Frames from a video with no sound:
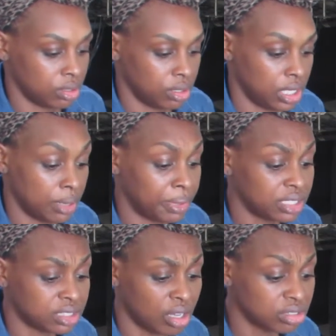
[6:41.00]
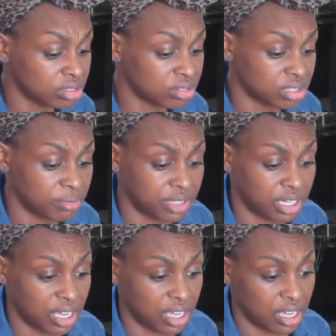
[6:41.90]
yeah, but it's also something
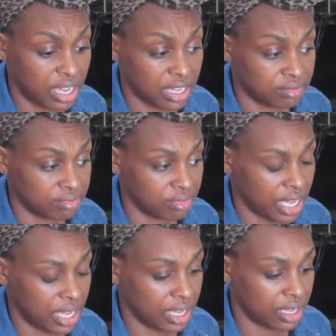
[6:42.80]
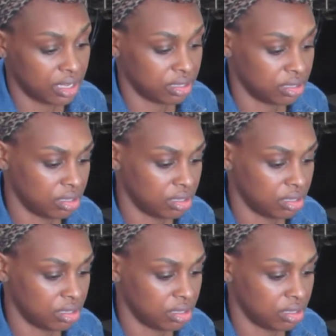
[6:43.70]
that I